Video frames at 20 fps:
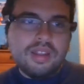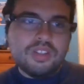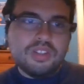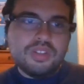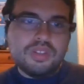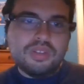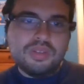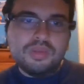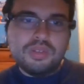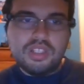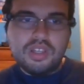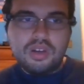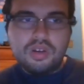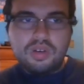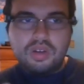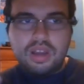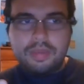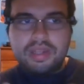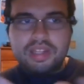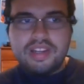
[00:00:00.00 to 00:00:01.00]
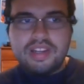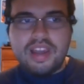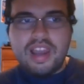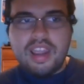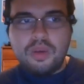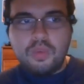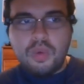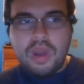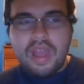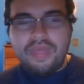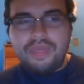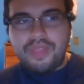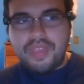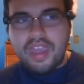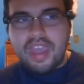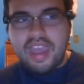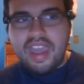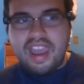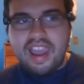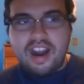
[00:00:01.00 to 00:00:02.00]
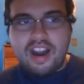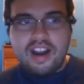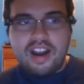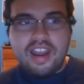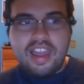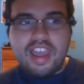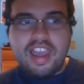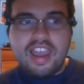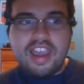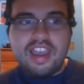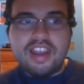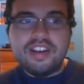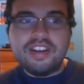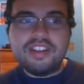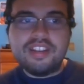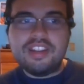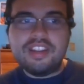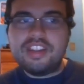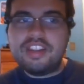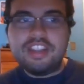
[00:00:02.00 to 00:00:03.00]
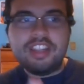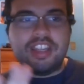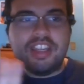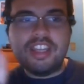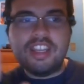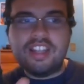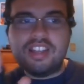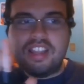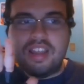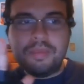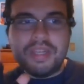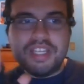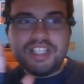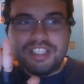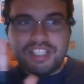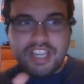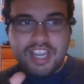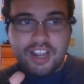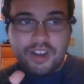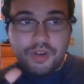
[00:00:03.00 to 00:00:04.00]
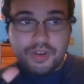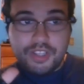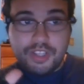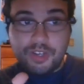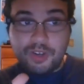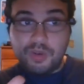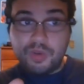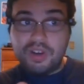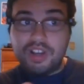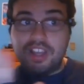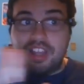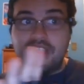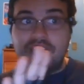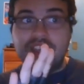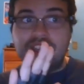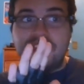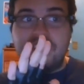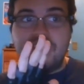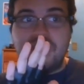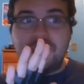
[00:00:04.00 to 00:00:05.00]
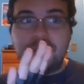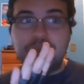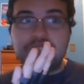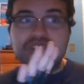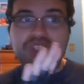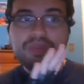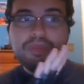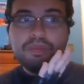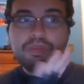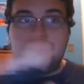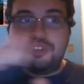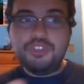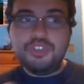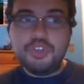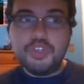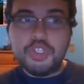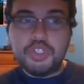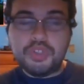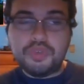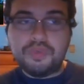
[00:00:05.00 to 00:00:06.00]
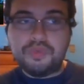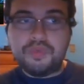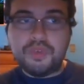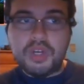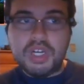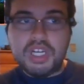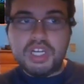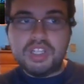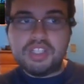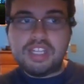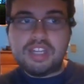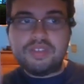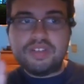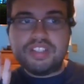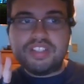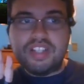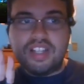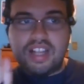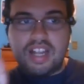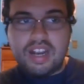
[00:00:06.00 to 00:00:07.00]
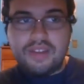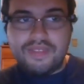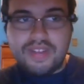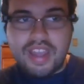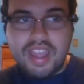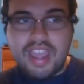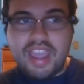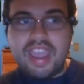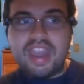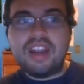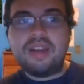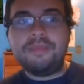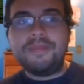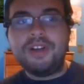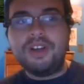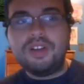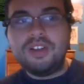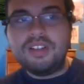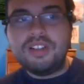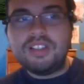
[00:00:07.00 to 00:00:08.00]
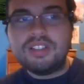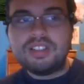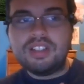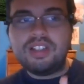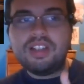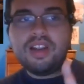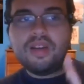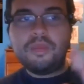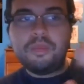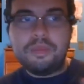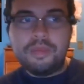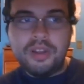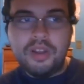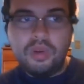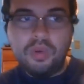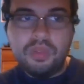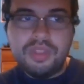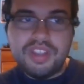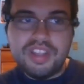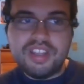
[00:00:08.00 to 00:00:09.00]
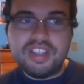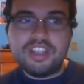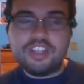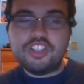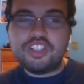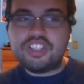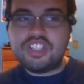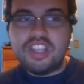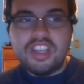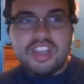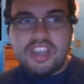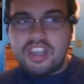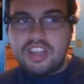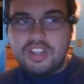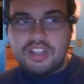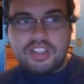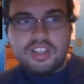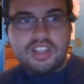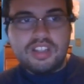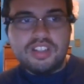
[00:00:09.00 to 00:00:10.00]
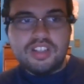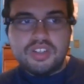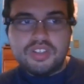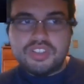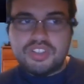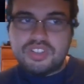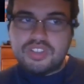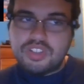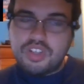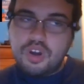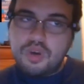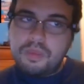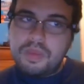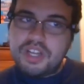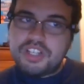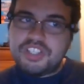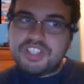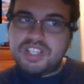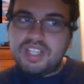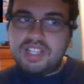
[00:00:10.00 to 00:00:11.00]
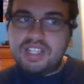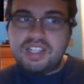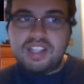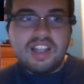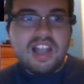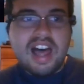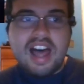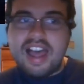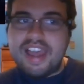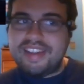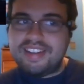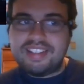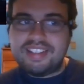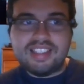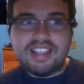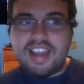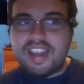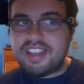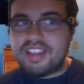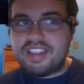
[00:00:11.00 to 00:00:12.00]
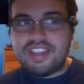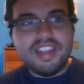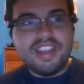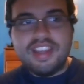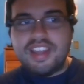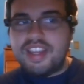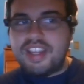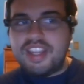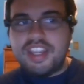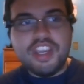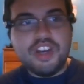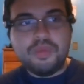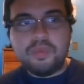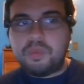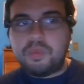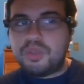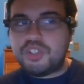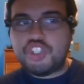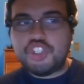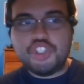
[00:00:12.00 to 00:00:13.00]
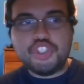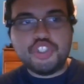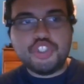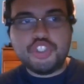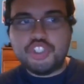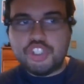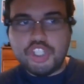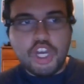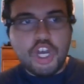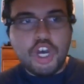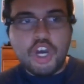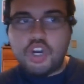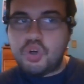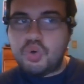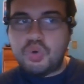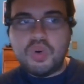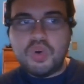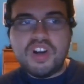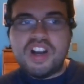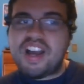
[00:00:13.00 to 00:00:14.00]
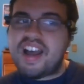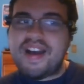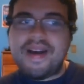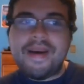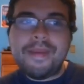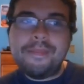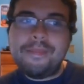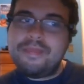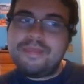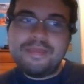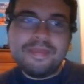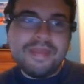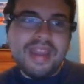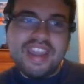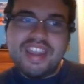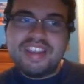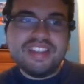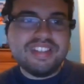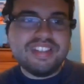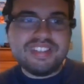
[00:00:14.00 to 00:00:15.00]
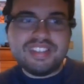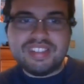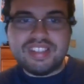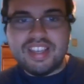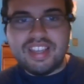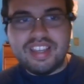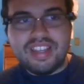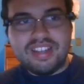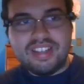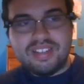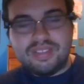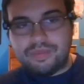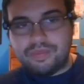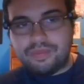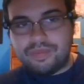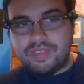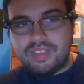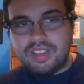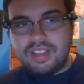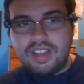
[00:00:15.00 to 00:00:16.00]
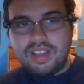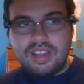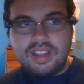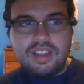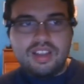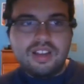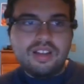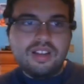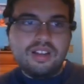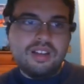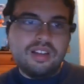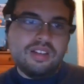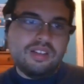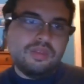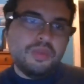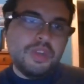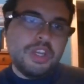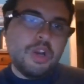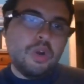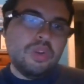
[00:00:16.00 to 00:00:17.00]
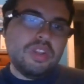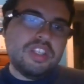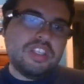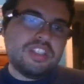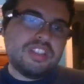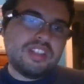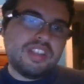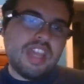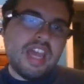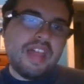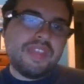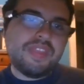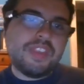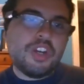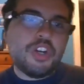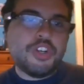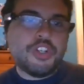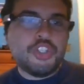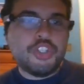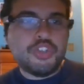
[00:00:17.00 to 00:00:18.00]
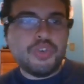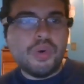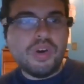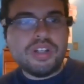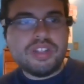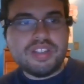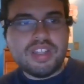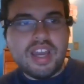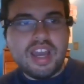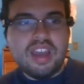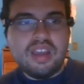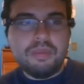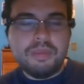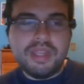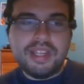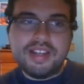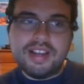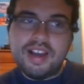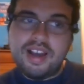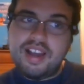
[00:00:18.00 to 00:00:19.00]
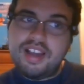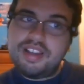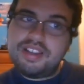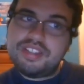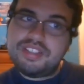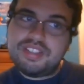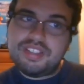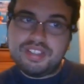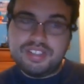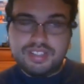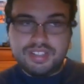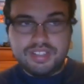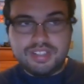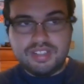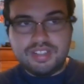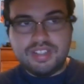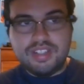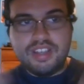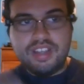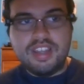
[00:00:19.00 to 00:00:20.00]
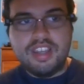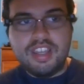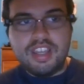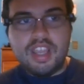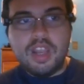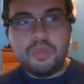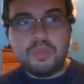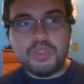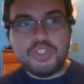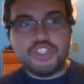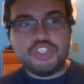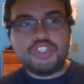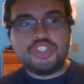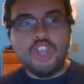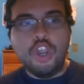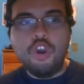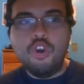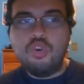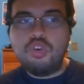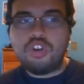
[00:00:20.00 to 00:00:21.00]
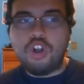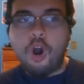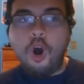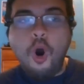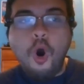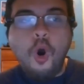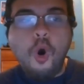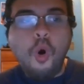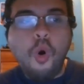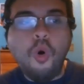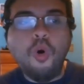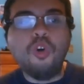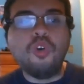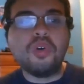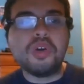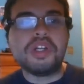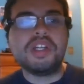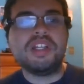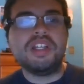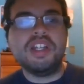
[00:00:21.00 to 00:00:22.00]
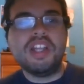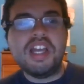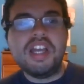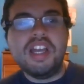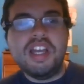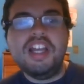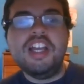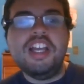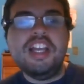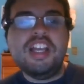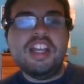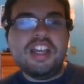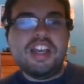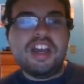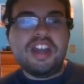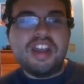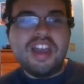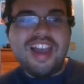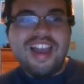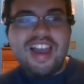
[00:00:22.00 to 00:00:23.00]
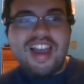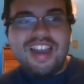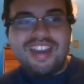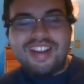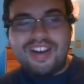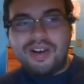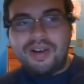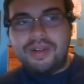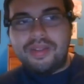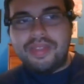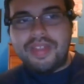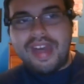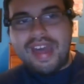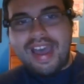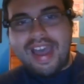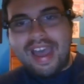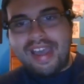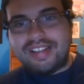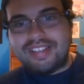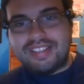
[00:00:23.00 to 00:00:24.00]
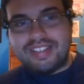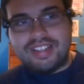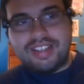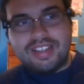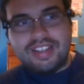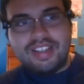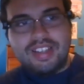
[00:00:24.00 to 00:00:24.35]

So Emily and I went there, and let me tell you, it was beautiful. There was a lot of animals, a lot of buildings, and there's so much like it was so amazing. We only got there a short time because it was too cold and all of that.